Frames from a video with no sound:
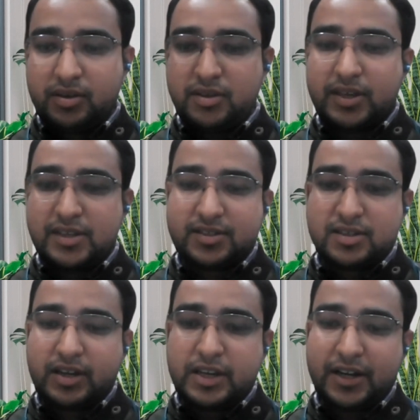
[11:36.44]

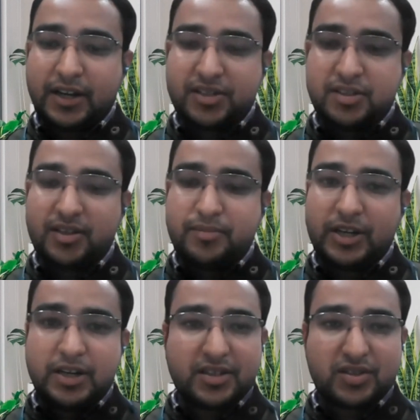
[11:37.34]
Yes, correct, Jashandeep.
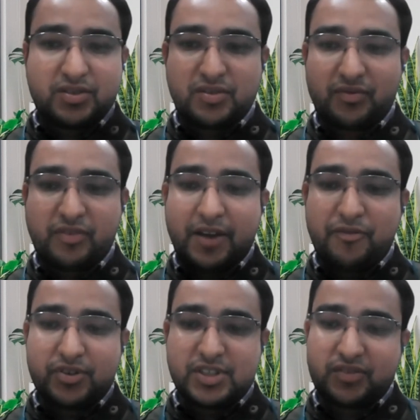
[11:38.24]
It is
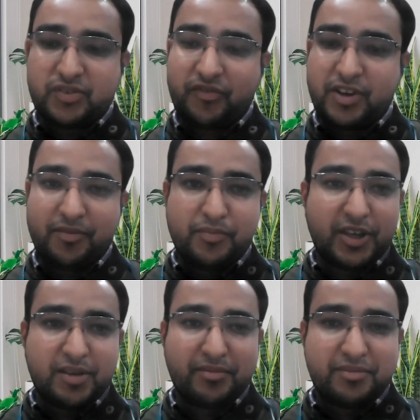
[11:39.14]
5 to
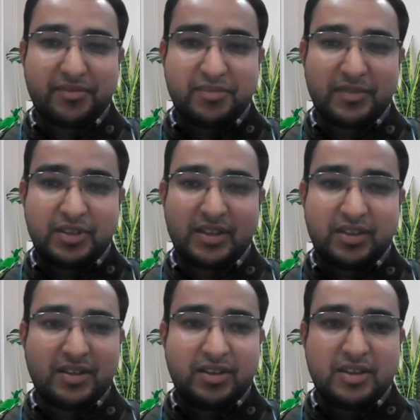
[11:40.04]
6:15 p.m.
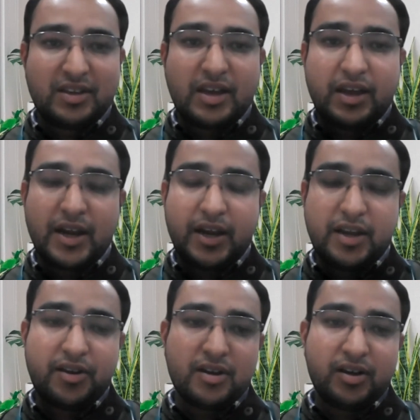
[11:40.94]

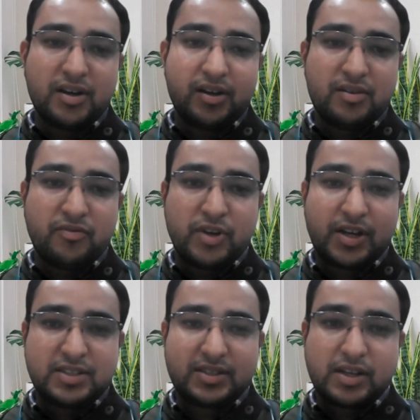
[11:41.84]
And
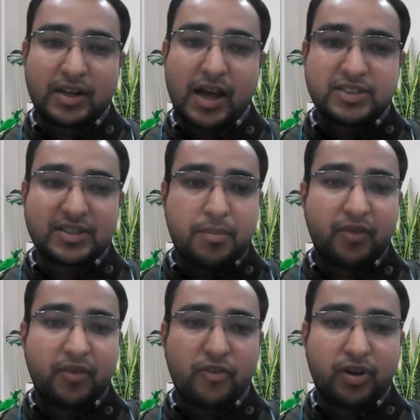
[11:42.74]
what is the class
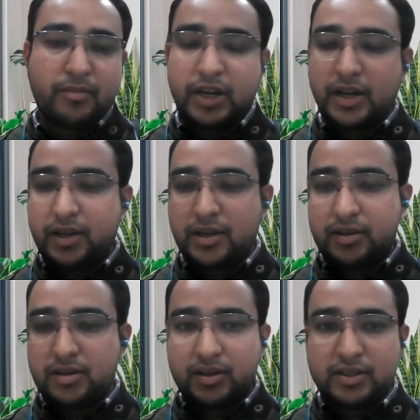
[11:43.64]
timing Monday
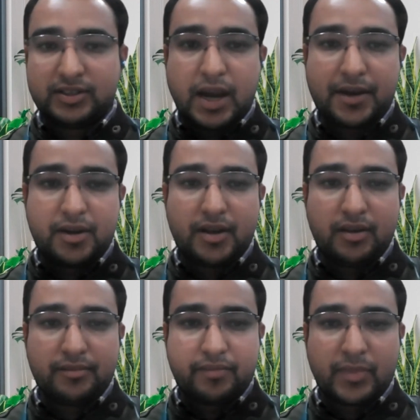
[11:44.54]
and Saturday?
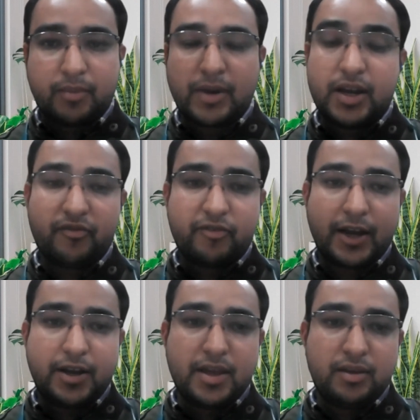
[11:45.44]
Monday and
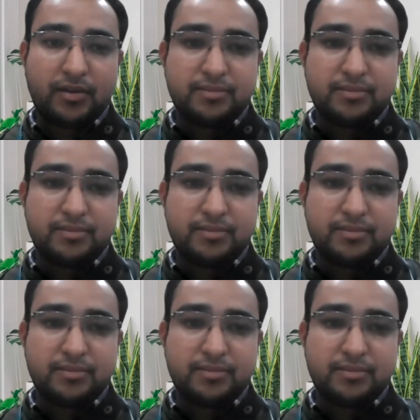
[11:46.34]
Friday?